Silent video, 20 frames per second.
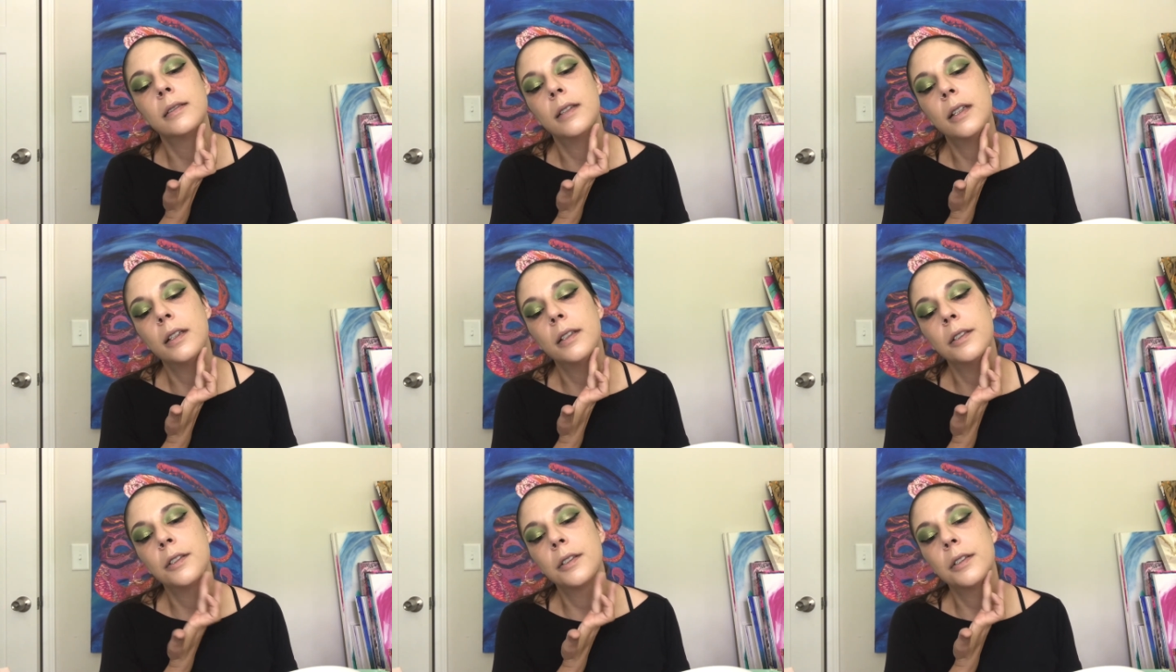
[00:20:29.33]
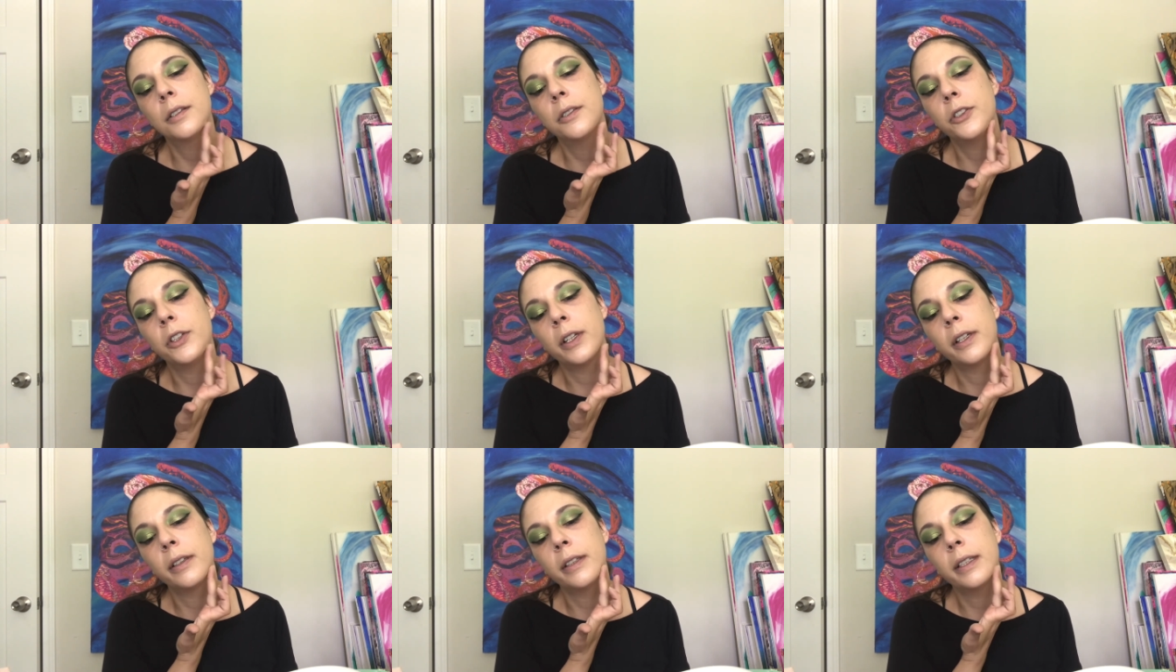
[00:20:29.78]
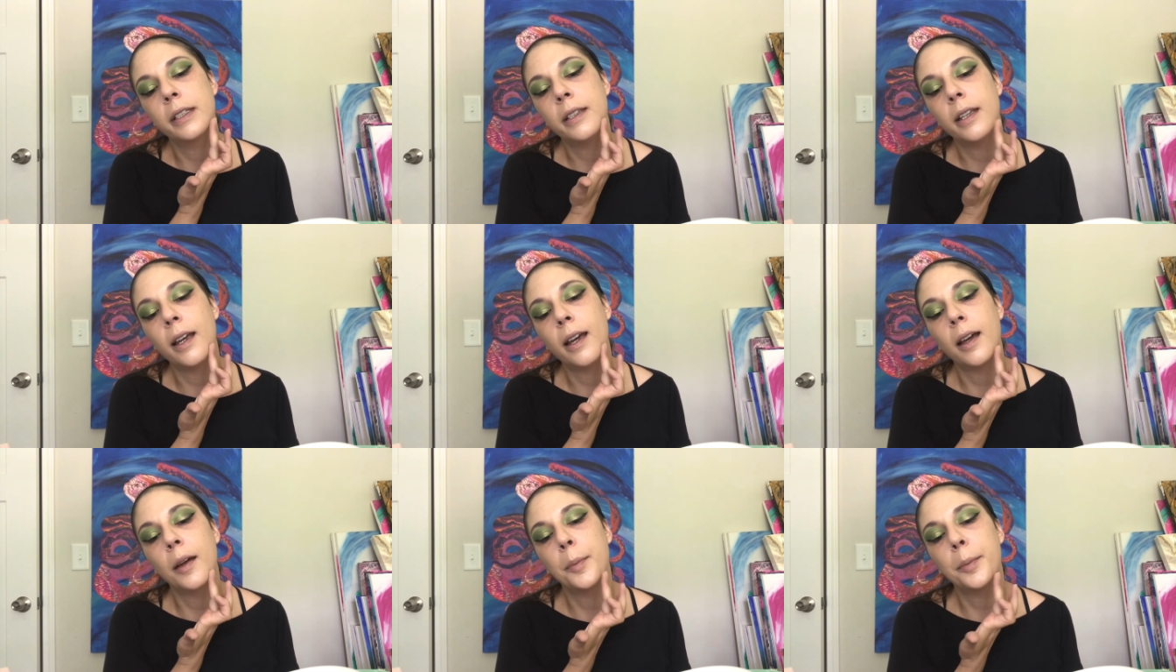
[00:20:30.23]
And just gently
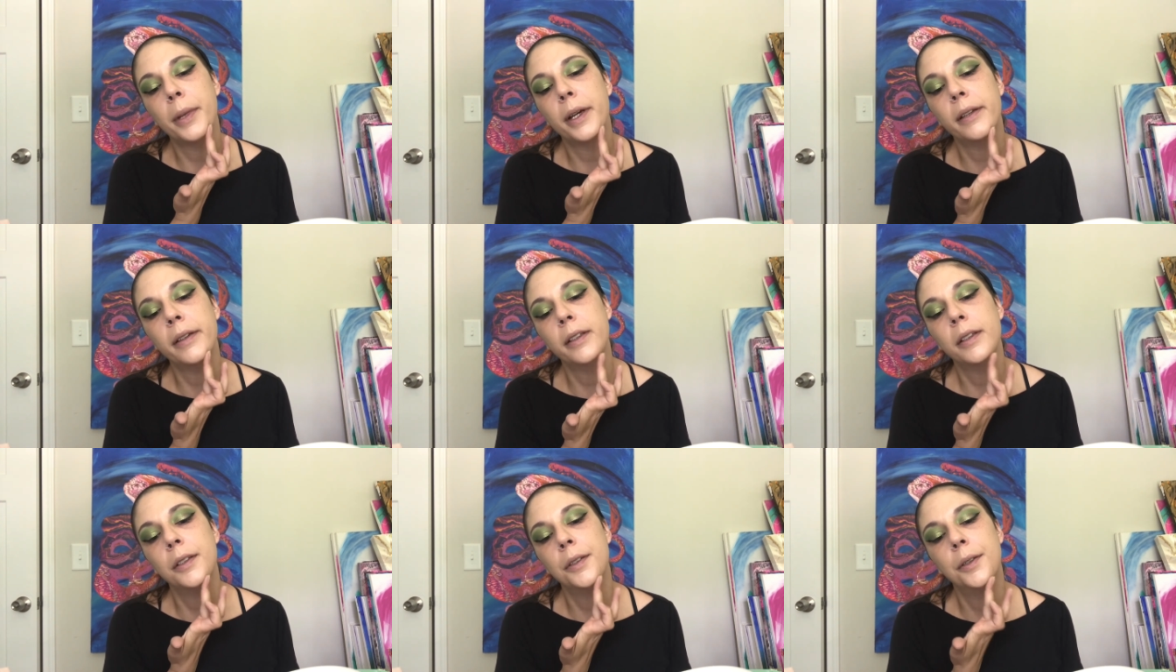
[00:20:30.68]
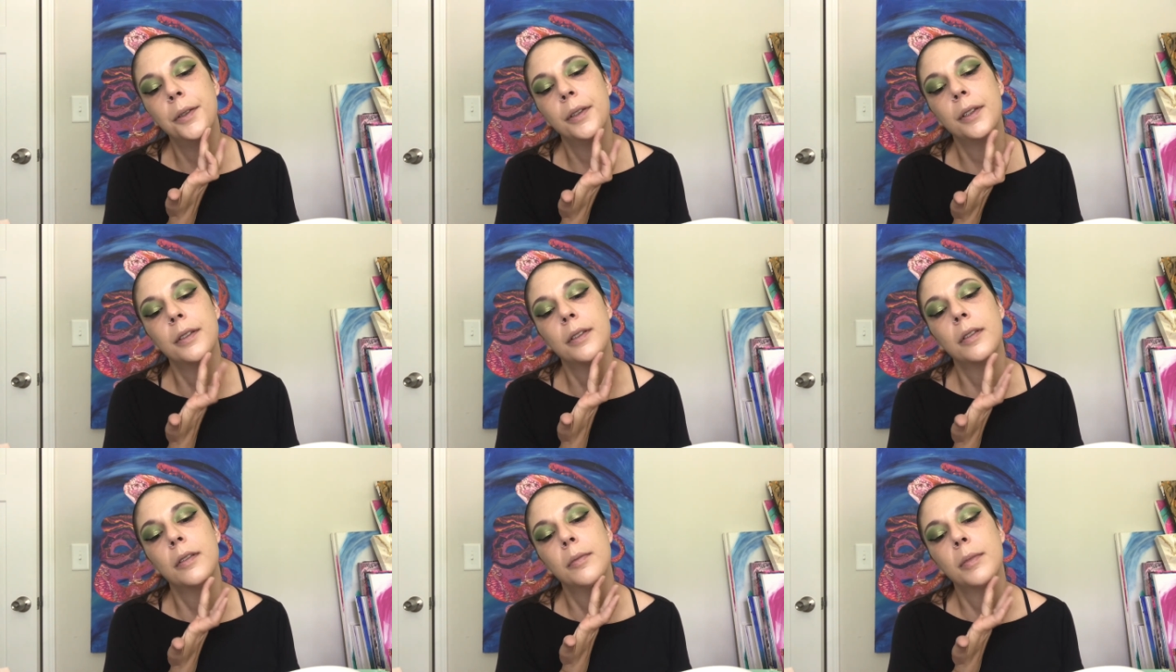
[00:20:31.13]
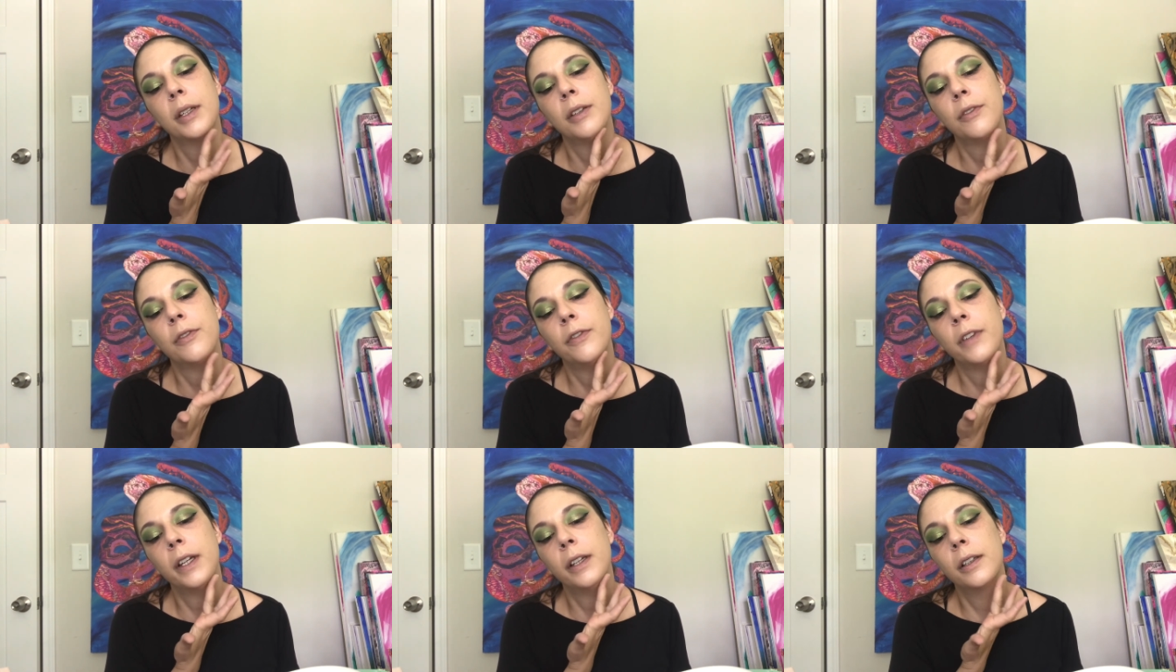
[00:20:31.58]
tap. I like to do this with my
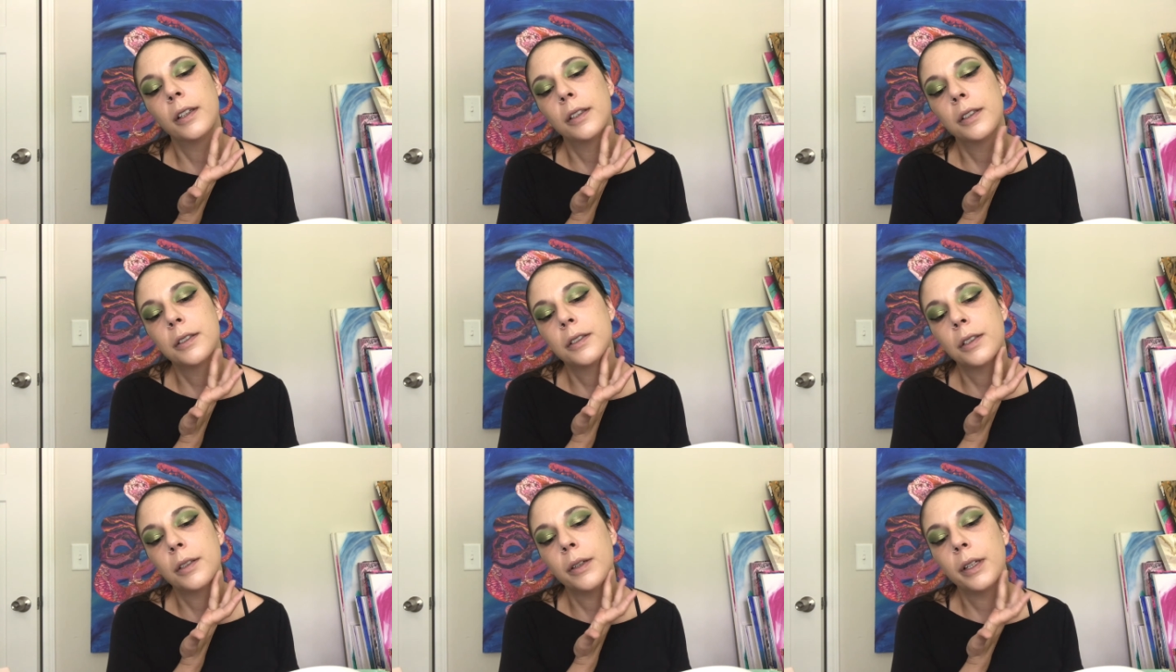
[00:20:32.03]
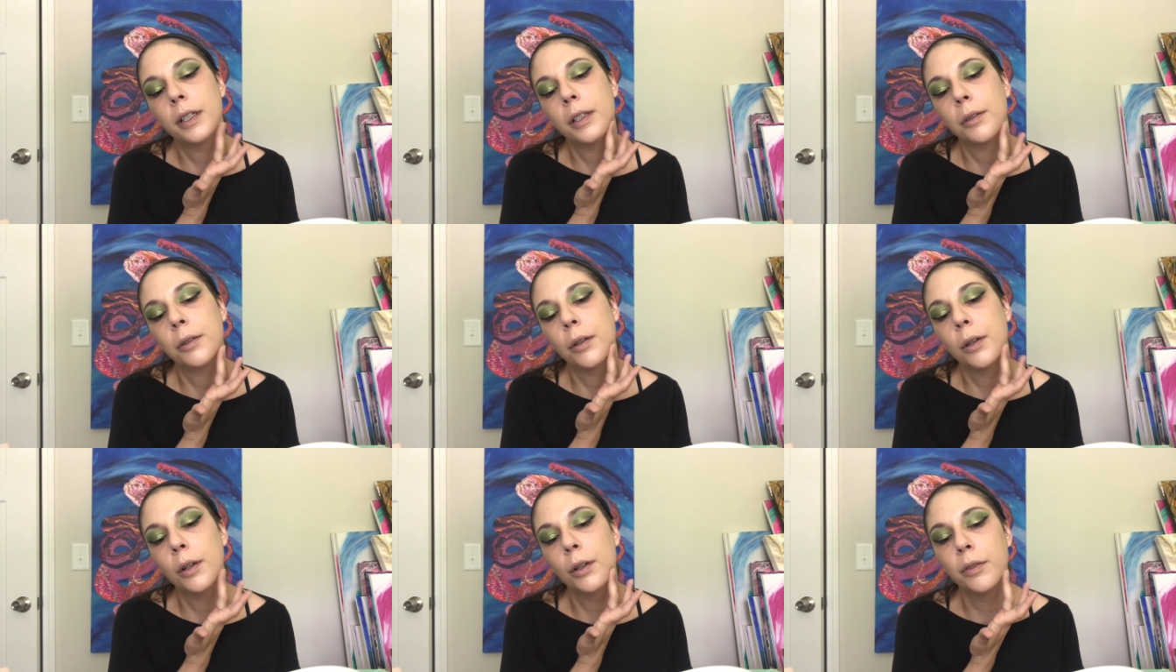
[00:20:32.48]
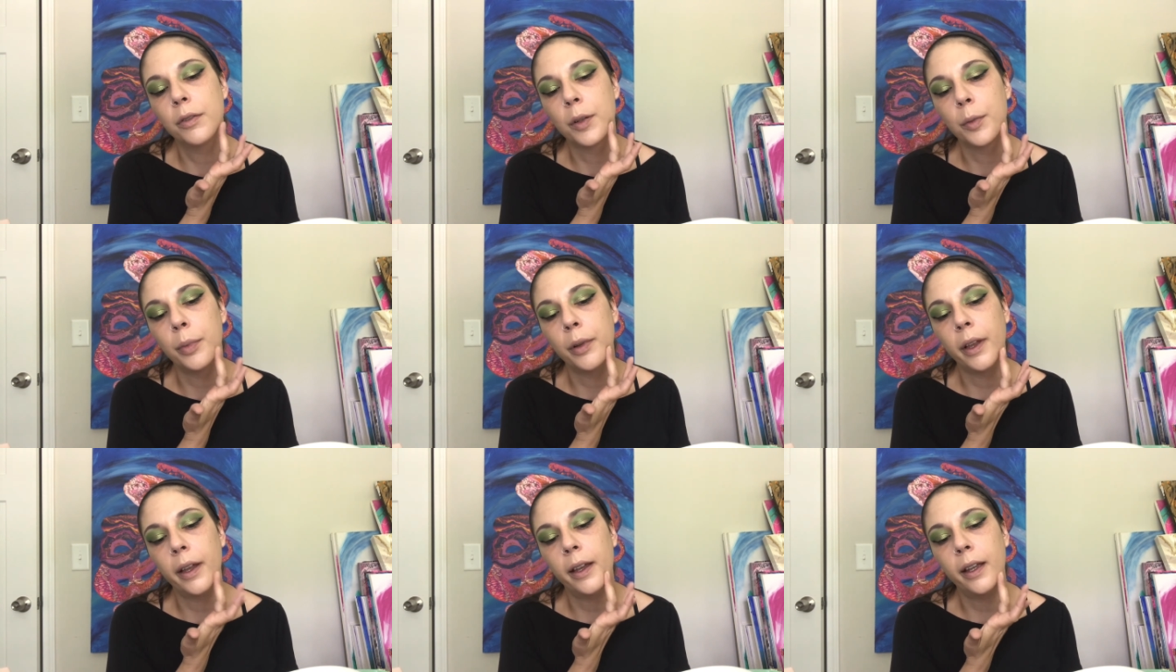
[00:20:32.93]
finger so I don't
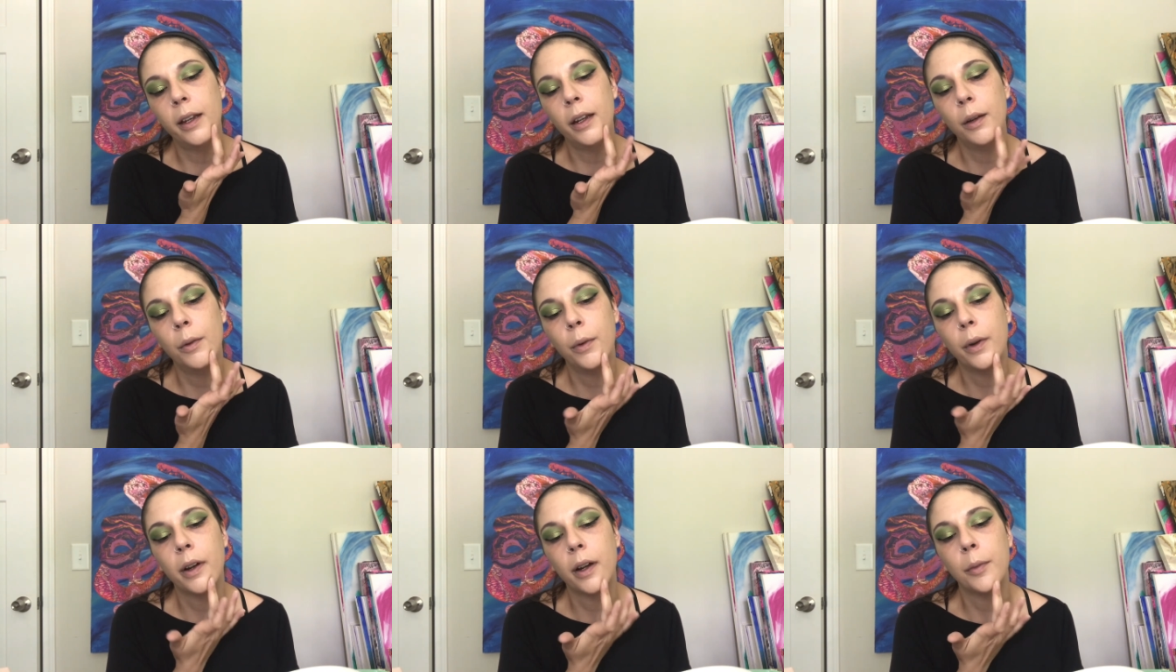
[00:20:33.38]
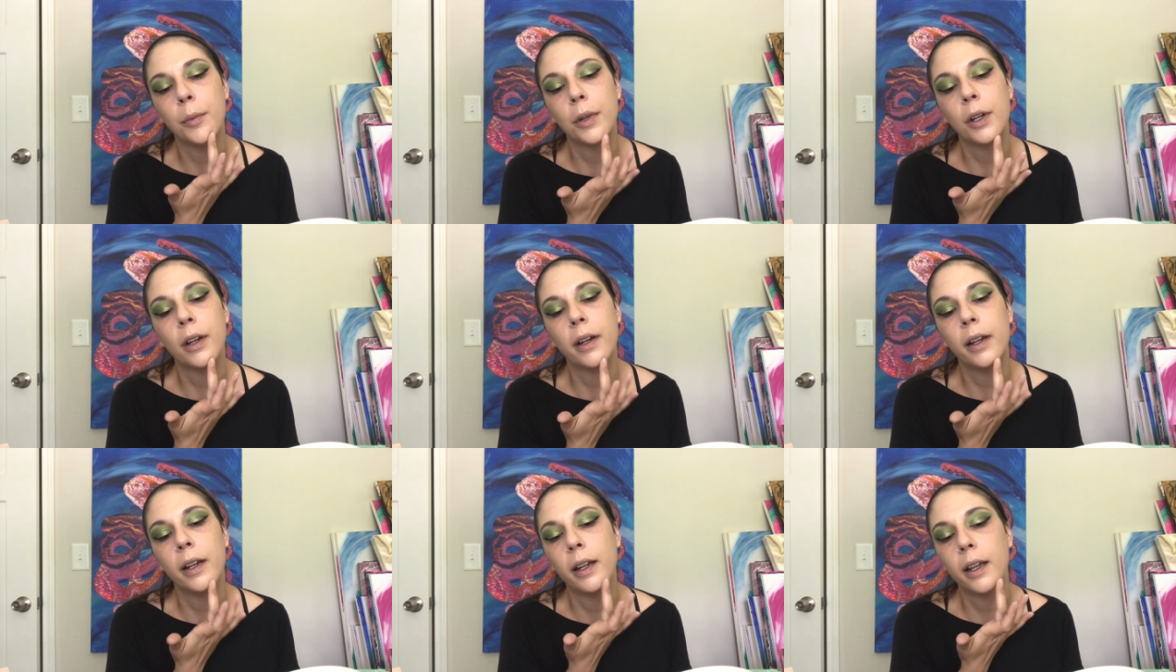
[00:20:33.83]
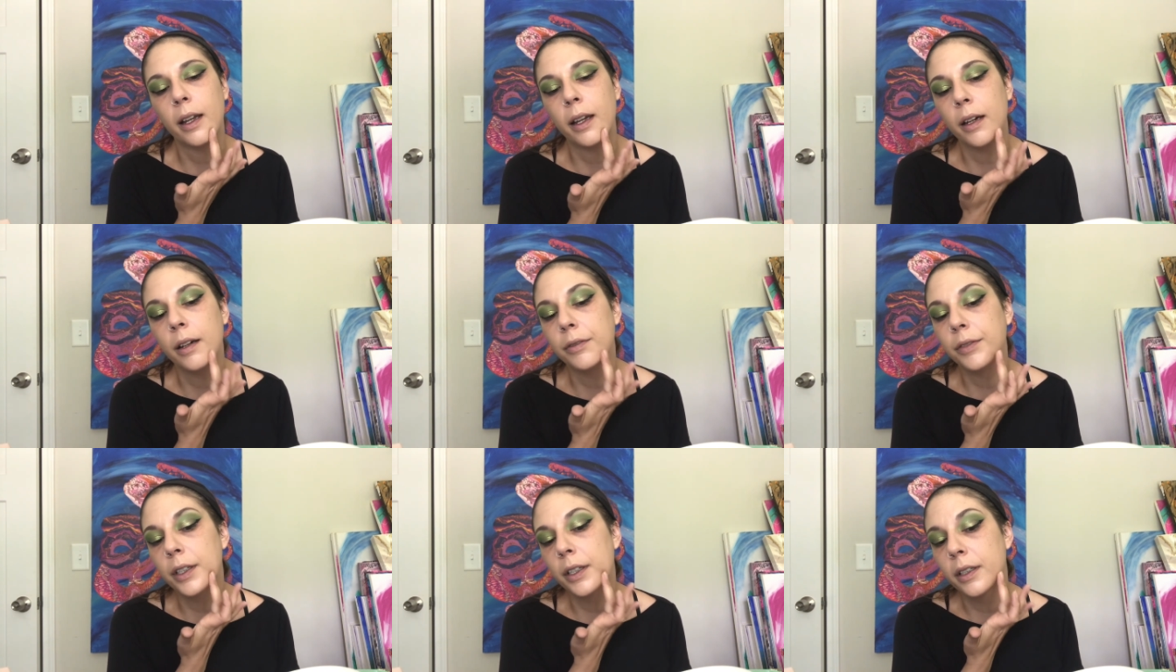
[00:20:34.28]
overblend what I'm trying to
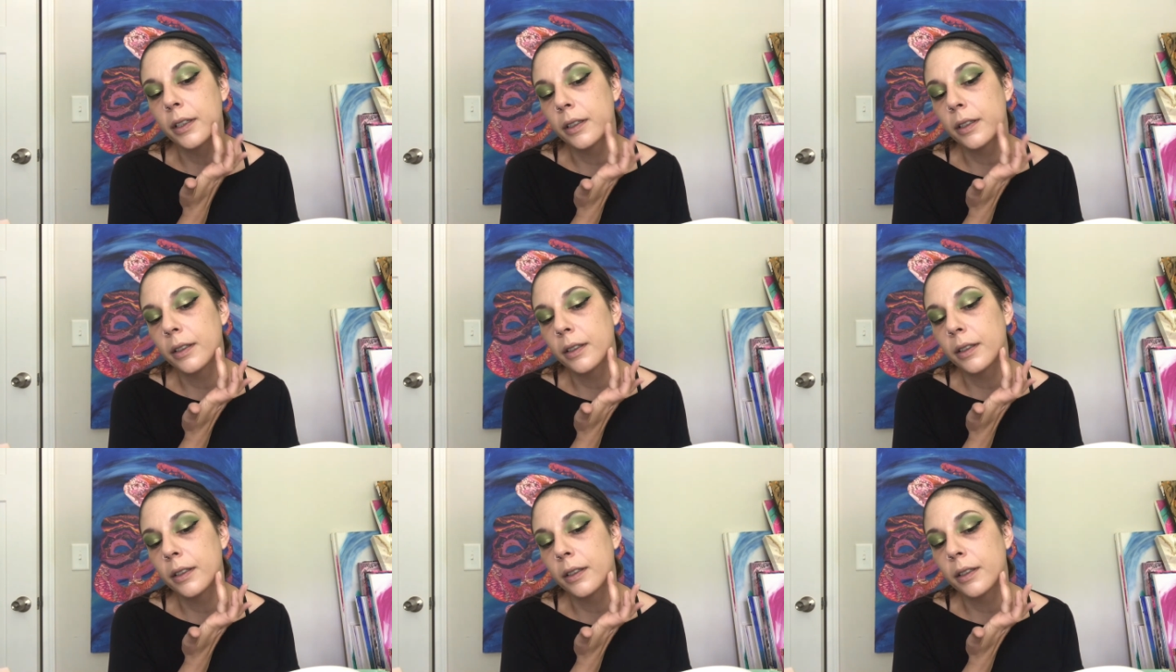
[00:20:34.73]
cover.